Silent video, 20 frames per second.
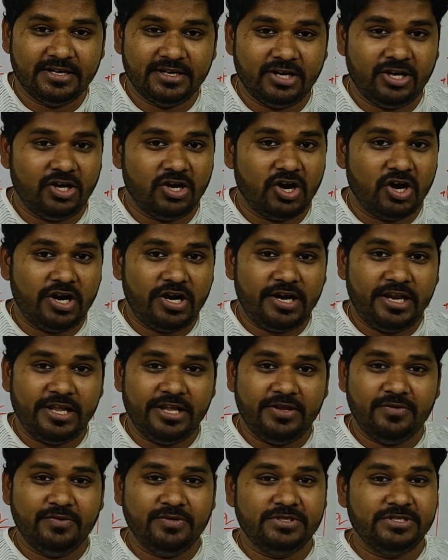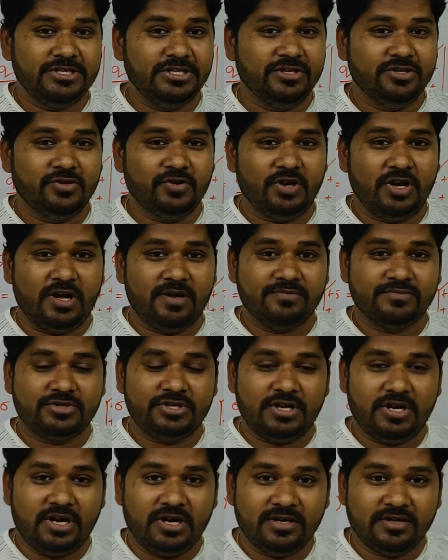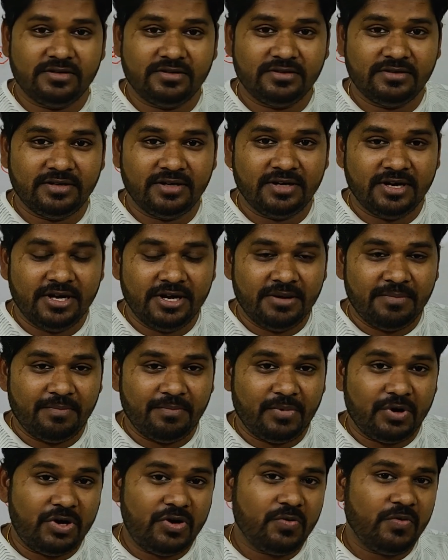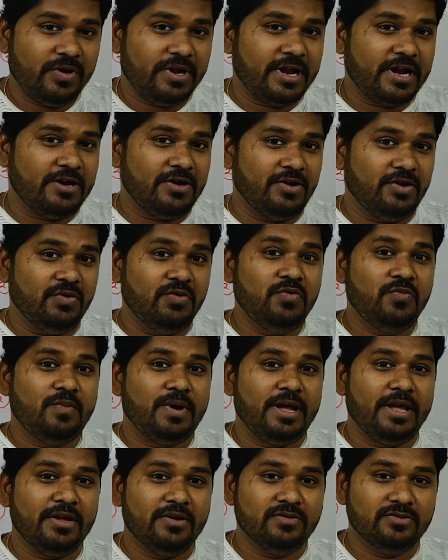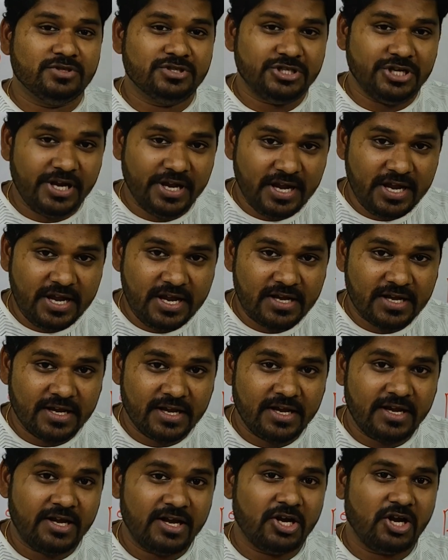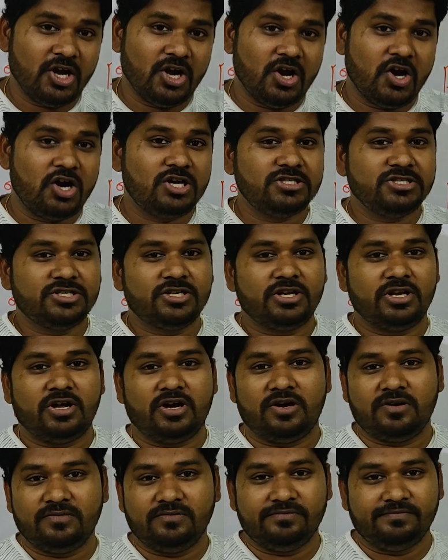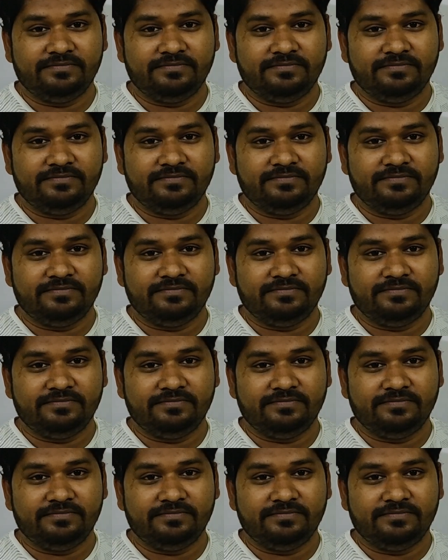Not using Coulomb's law. What we can do by using Gauss law.